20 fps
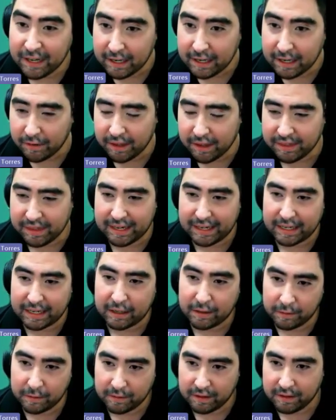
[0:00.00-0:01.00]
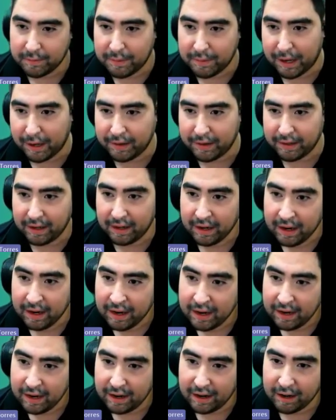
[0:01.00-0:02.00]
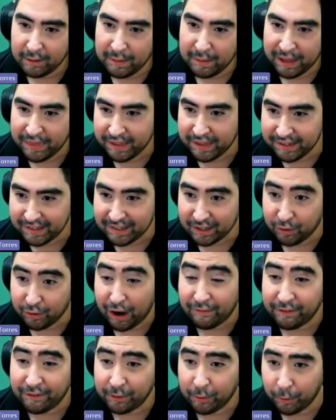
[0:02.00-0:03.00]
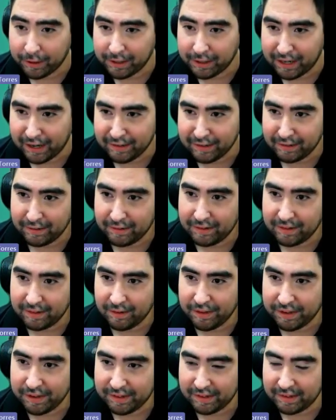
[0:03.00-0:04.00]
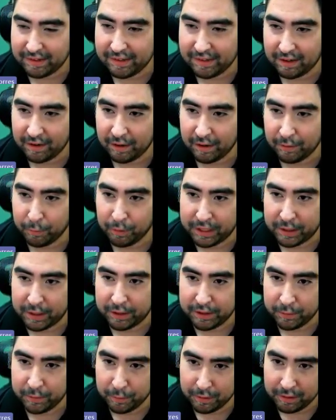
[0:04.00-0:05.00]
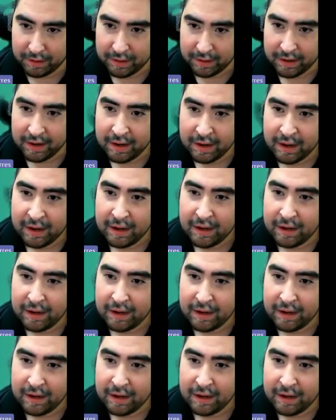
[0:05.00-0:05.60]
video that they included about it, and this is a graphic organizer. So this is a really good tool.